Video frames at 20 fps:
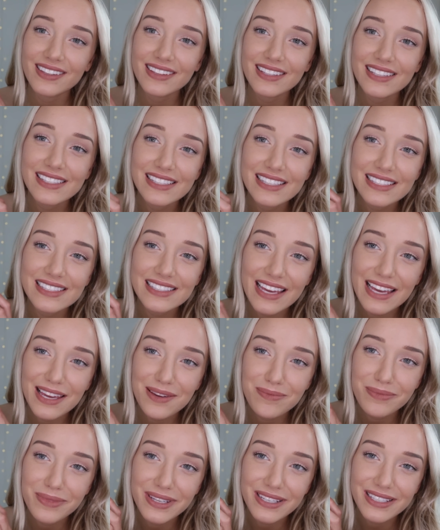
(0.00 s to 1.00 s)
This is
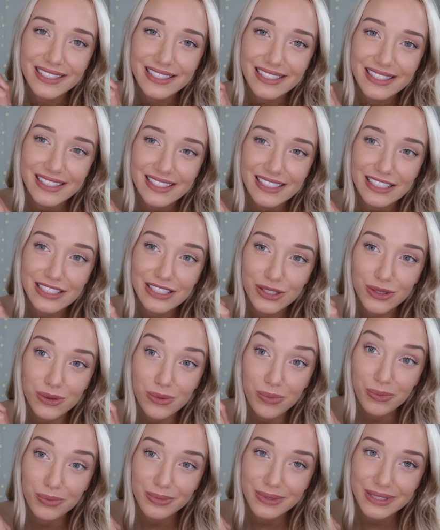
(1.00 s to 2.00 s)
Amy's
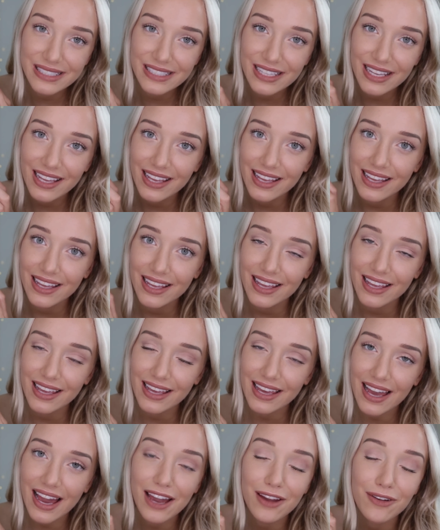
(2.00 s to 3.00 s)
Soups.
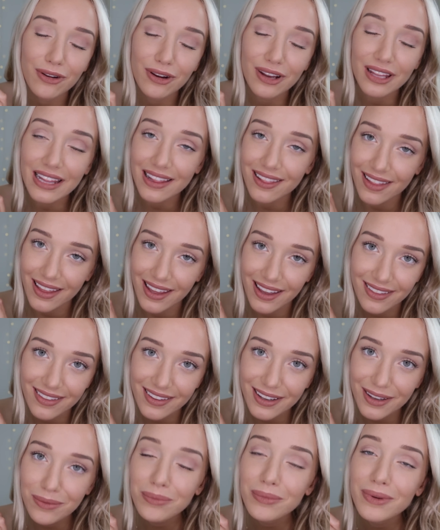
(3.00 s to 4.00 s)
I really like the
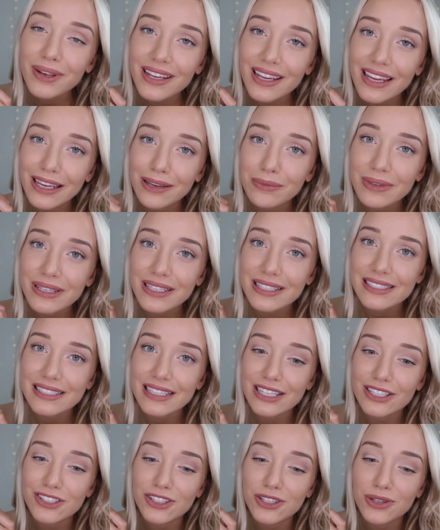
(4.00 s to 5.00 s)
company Amy's.
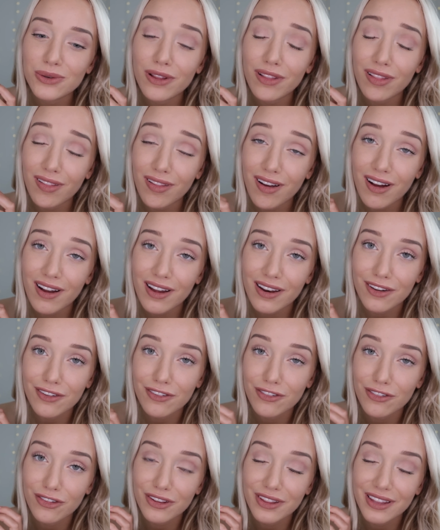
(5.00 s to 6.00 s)
They do a lot of
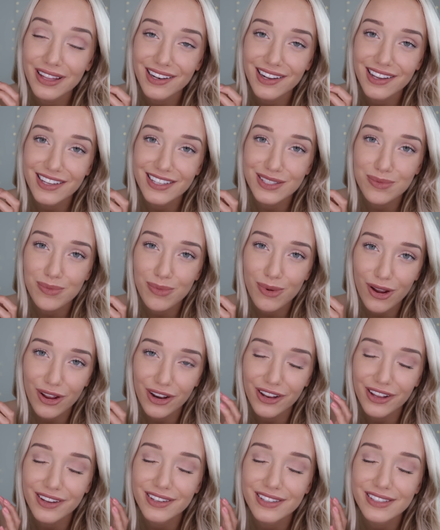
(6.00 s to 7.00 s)
really nice
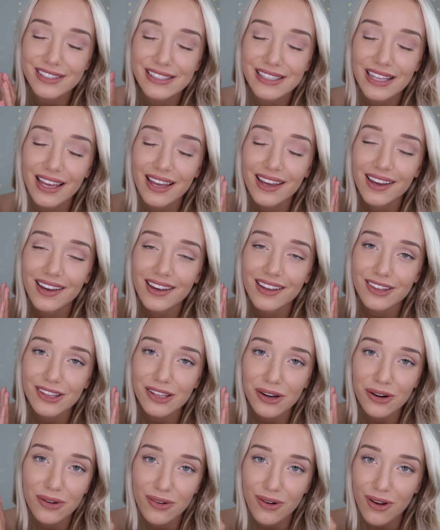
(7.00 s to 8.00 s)
products
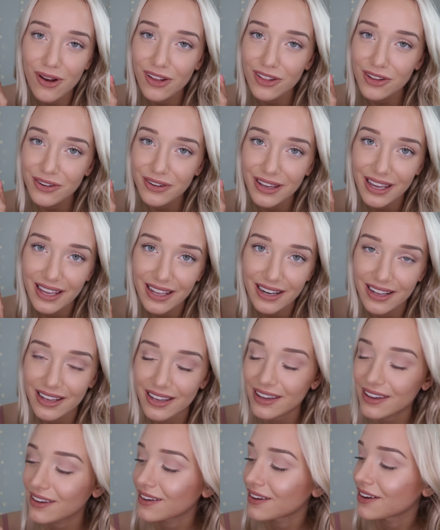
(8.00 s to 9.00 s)
that are all
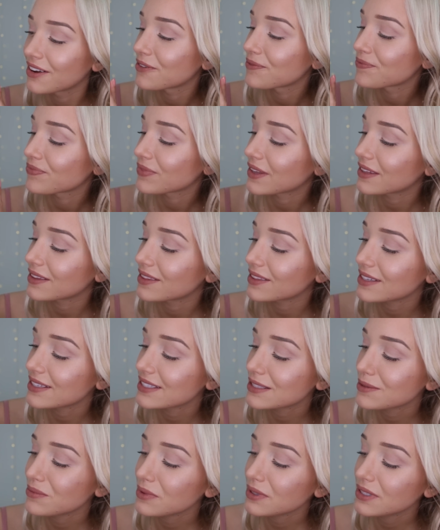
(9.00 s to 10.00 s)
organic.
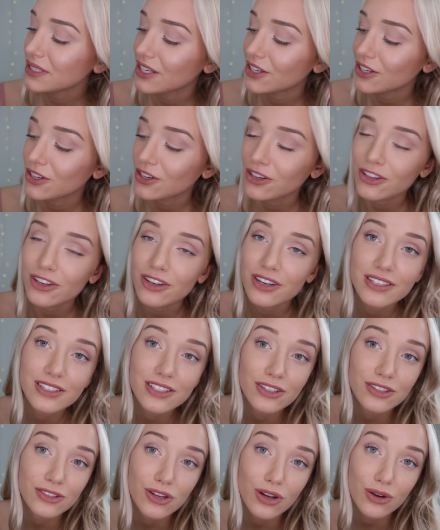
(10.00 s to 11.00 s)
This in particular
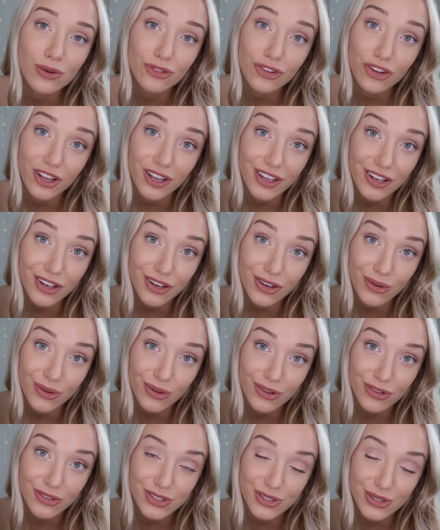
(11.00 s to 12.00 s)
is a no chicken
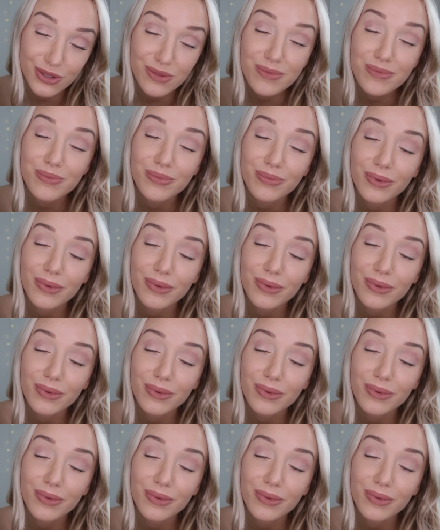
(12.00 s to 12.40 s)
noodle soup.